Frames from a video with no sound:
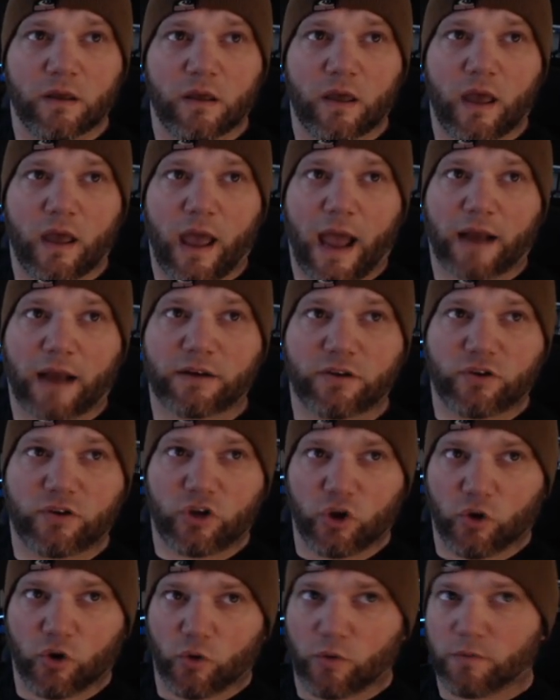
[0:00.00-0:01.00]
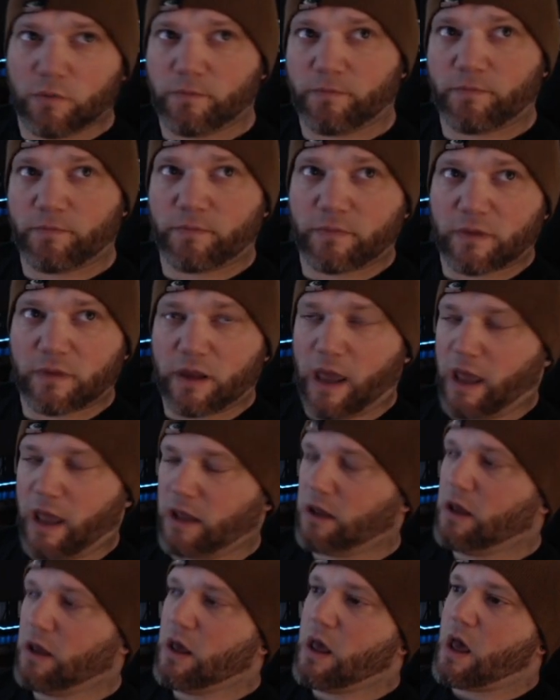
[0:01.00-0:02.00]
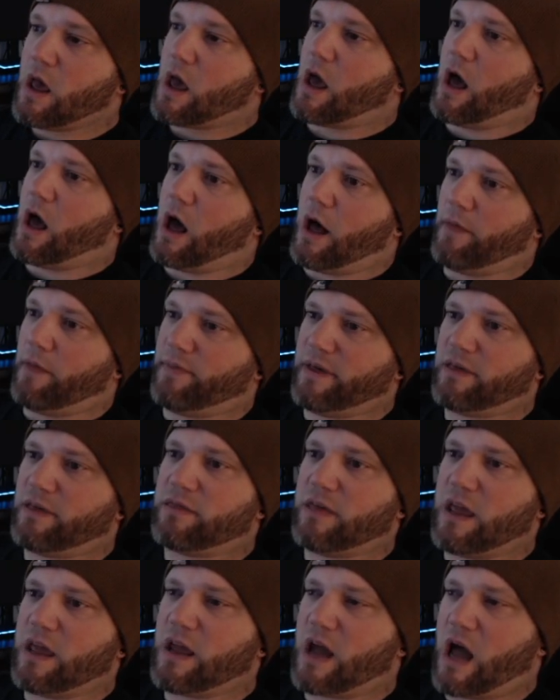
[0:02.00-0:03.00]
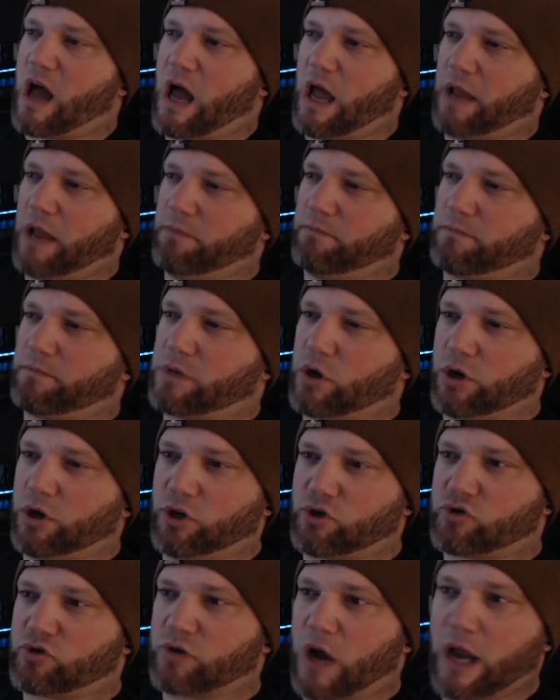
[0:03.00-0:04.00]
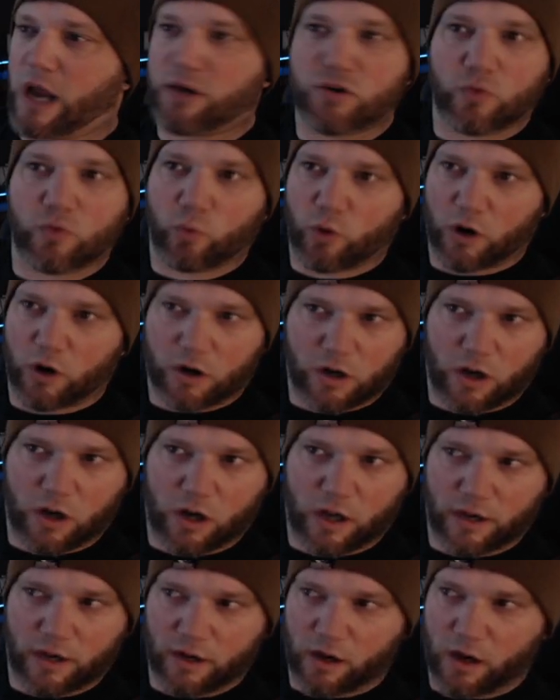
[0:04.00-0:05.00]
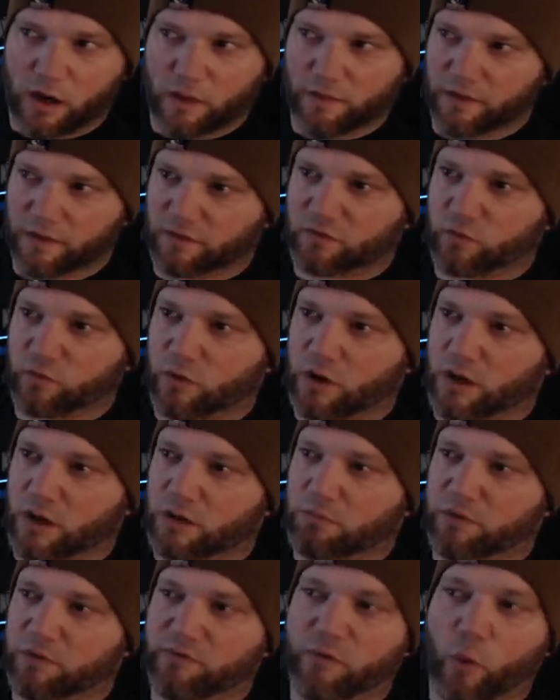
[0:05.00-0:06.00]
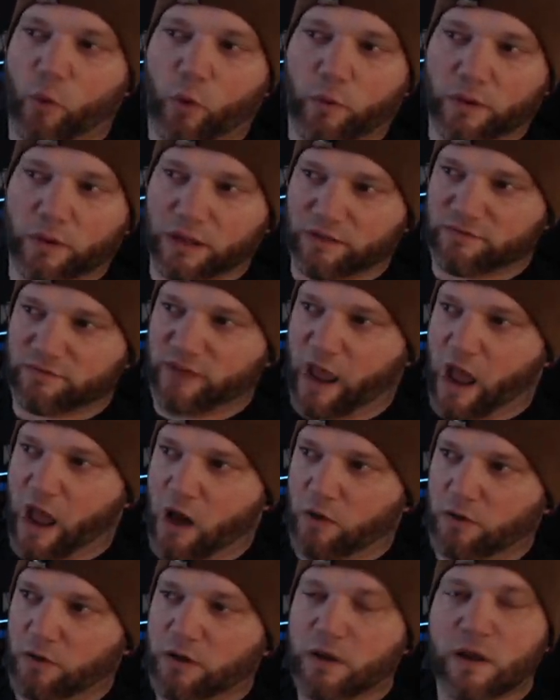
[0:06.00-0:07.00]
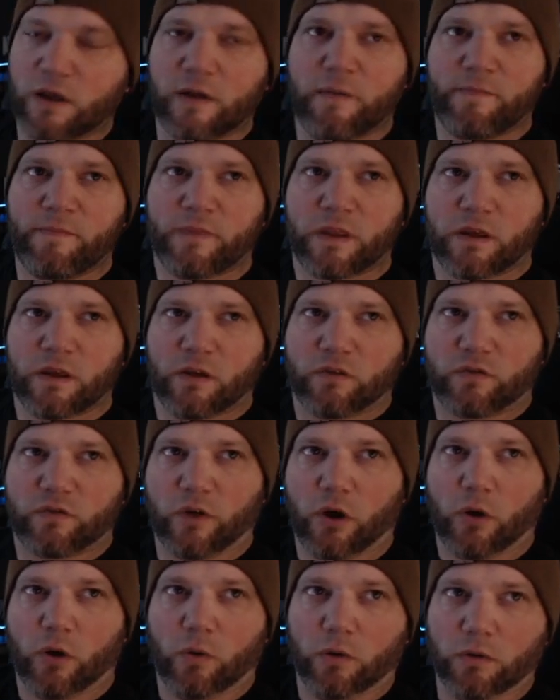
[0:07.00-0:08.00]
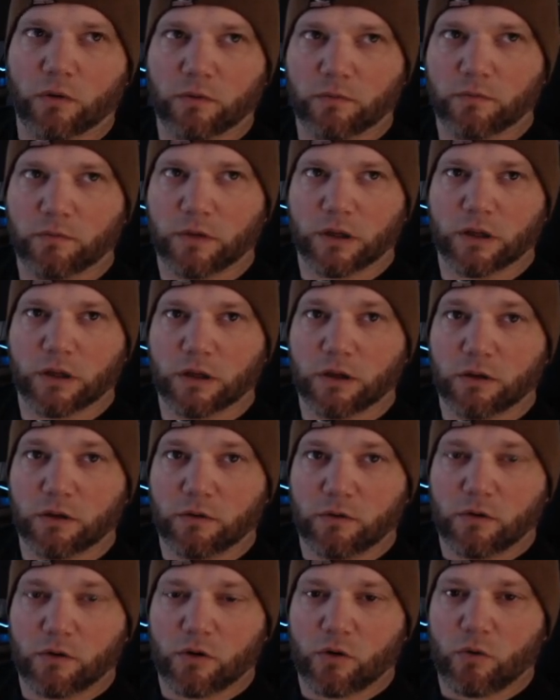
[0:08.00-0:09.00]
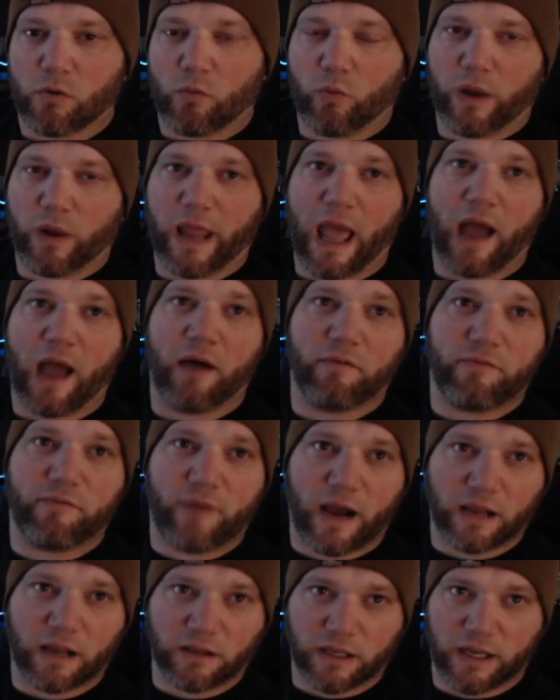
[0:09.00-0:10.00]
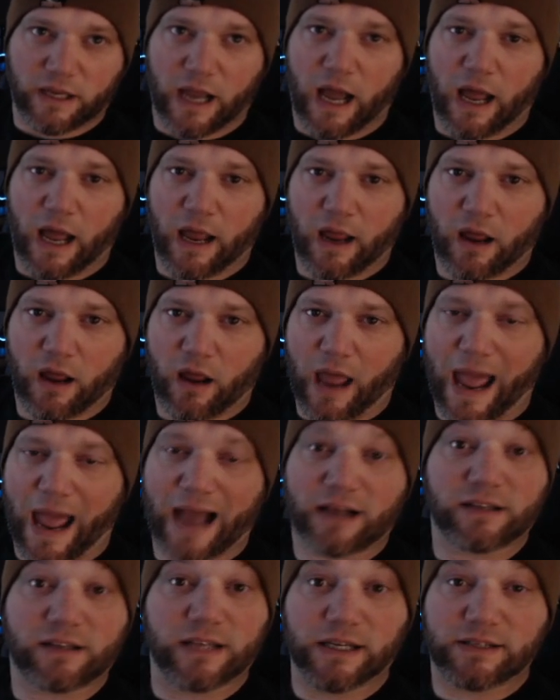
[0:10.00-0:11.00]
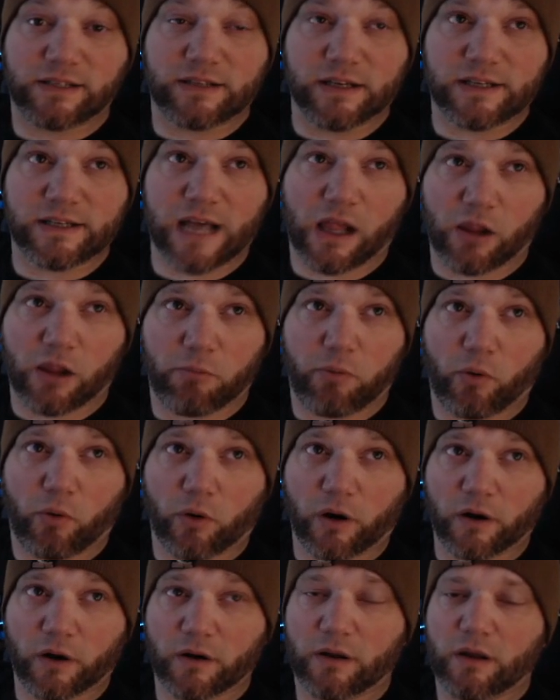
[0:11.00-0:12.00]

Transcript: Act 2. Okay. The thing I'm going to try to work on this one before we leave town. So, we have finally got access to teleport.